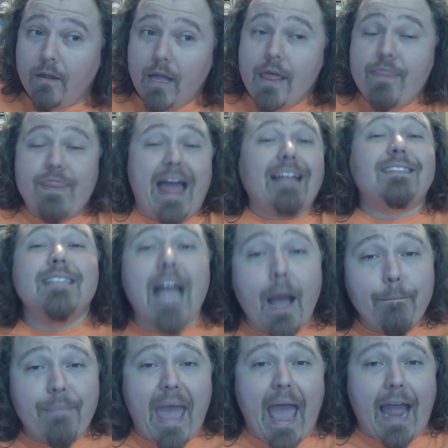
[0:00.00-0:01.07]
That's
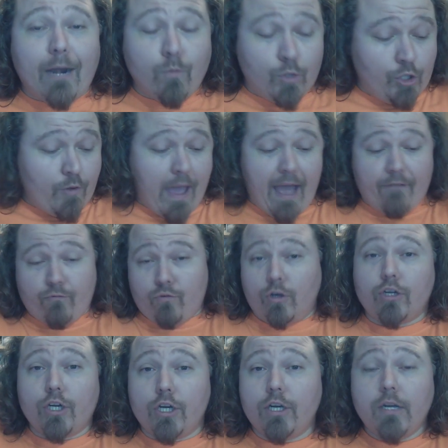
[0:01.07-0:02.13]
not bad when you have
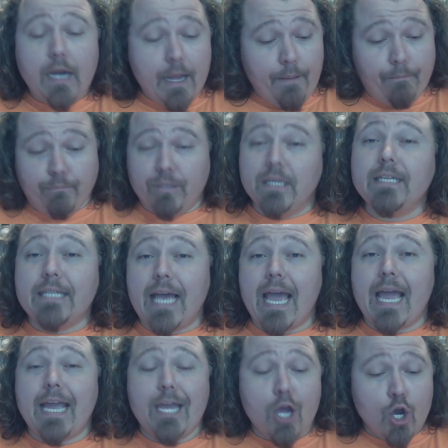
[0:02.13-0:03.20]
Rooker,
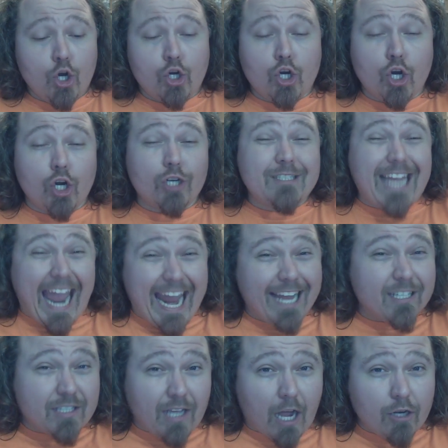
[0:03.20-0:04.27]
Blide, Kurtz,
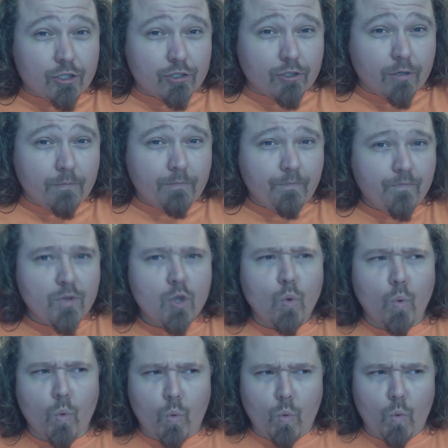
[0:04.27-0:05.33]
and Soderstrom.
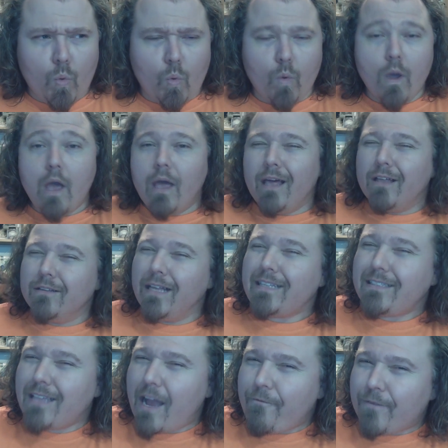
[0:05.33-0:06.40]

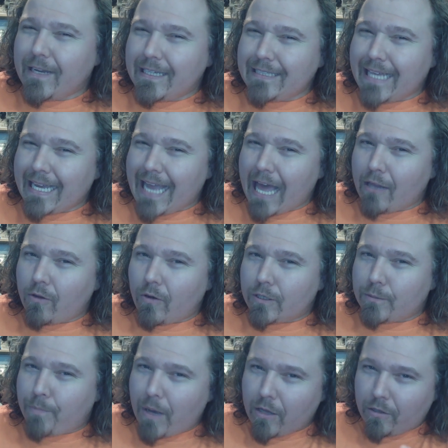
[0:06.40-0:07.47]
Let's not forget that guy,
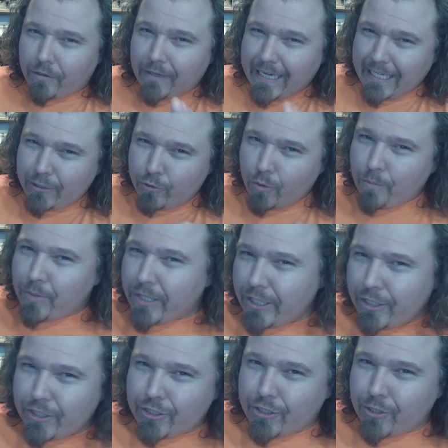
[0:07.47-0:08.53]
Lawrence Butler. He's doing pretty
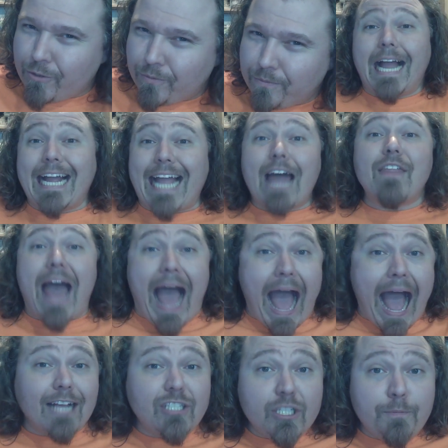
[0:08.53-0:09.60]
good, too. A guy that
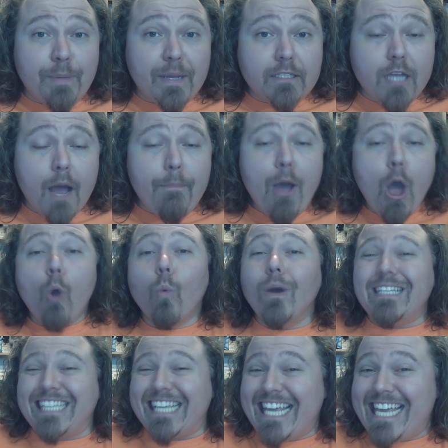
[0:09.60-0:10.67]
I just picked up
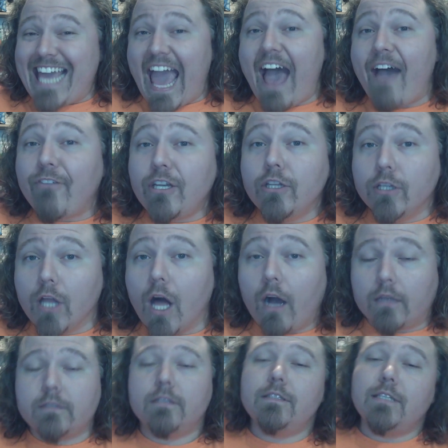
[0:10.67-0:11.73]
was Gavin
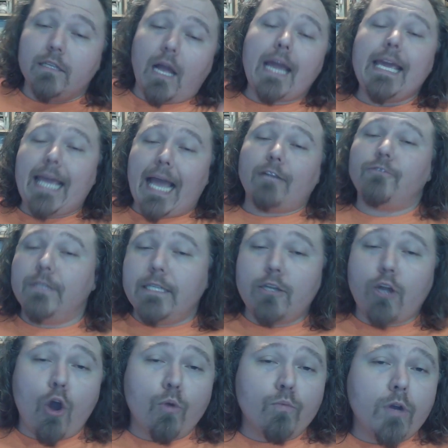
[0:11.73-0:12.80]
Lux. Tonight, he actually did
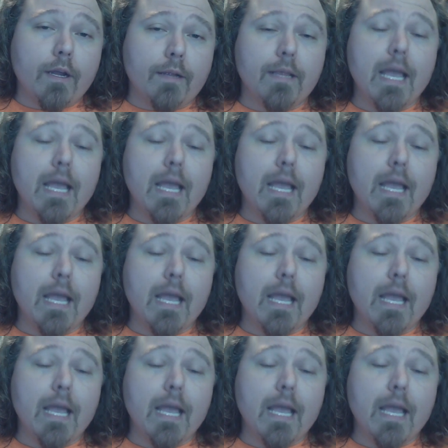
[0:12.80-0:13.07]
a home run.